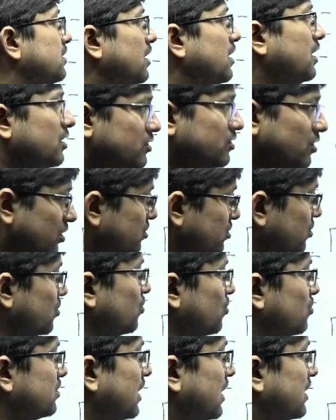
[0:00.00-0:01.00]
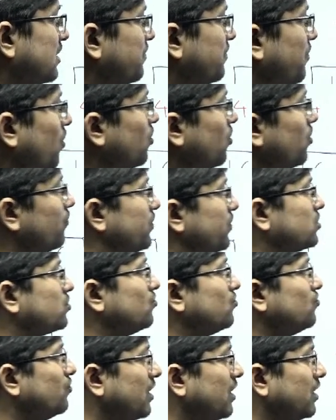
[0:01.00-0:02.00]
is also known that the ball on which
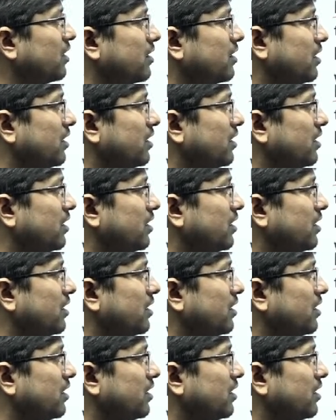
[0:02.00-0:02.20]
1